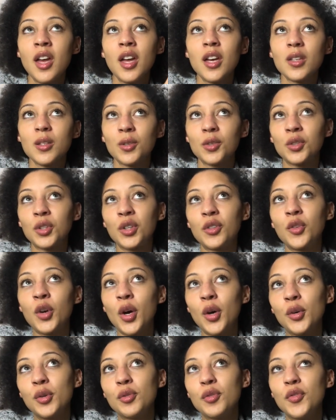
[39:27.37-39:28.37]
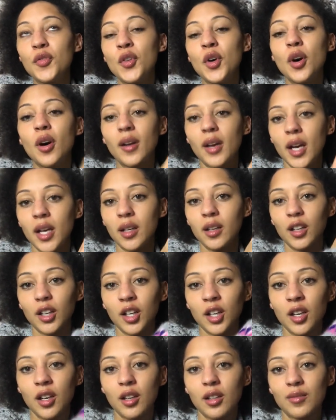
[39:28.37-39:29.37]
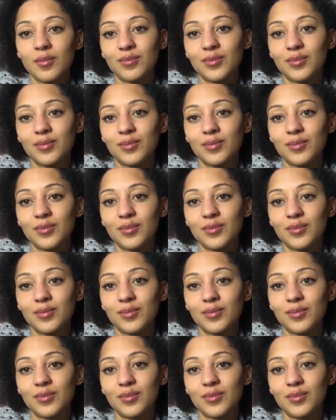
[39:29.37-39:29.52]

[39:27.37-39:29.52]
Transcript: so I could have got all 4 and had like a